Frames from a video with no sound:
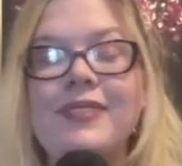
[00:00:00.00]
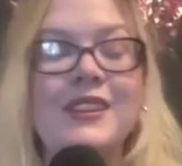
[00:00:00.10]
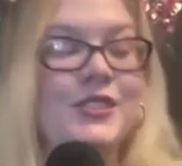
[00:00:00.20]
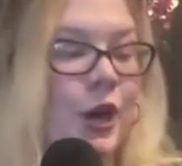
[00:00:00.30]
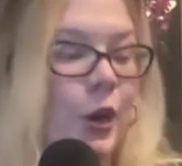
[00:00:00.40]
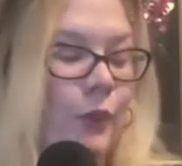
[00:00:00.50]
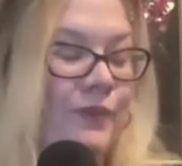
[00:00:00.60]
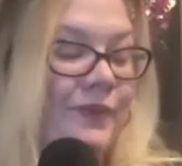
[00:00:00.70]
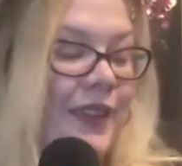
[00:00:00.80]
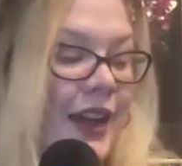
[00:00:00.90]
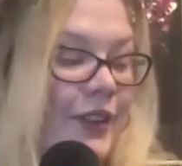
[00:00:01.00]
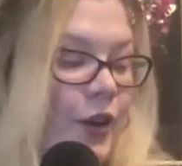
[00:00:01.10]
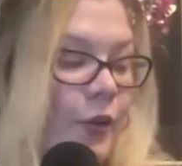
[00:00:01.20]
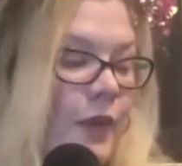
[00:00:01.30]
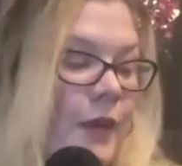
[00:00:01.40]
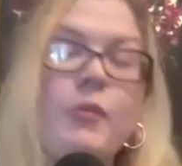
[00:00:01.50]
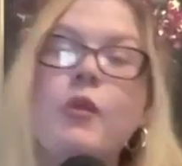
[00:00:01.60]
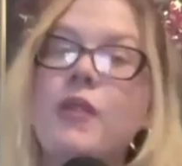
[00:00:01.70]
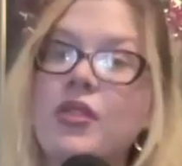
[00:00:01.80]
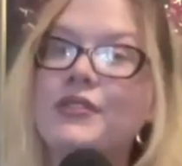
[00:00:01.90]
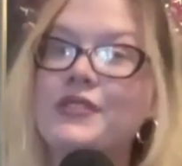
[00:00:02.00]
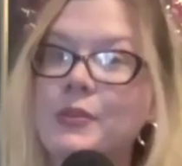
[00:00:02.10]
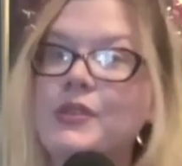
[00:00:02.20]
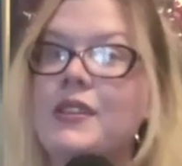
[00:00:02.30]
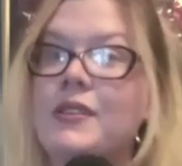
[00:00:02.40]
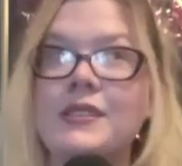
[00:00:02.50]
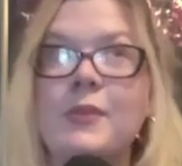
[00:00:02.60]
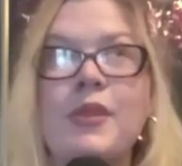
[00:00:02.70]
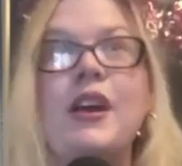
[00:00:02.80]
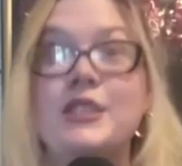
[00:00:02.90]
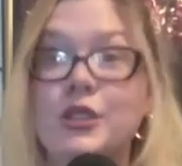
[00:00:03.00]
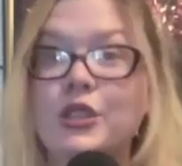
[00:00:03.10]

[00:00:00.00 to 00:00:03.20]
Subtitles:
So I don't know. Maybe I'm a myth sympathizer